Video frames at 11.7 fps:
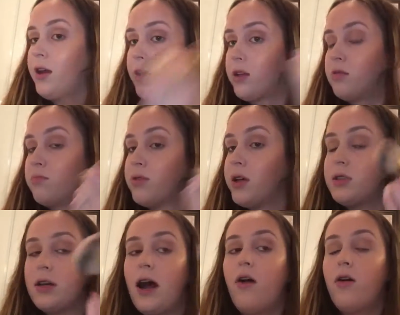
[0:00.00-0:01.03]
I like to blend
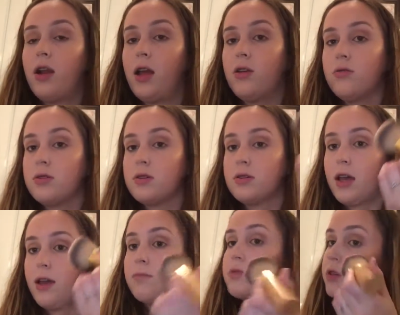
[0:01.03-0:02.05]
it out, and I use the
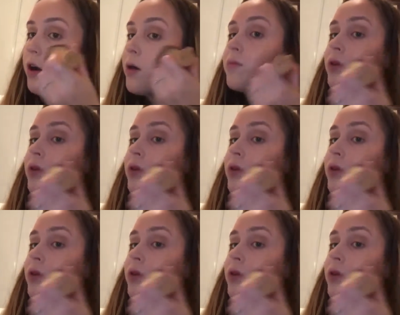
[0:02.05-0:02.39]
same Tarte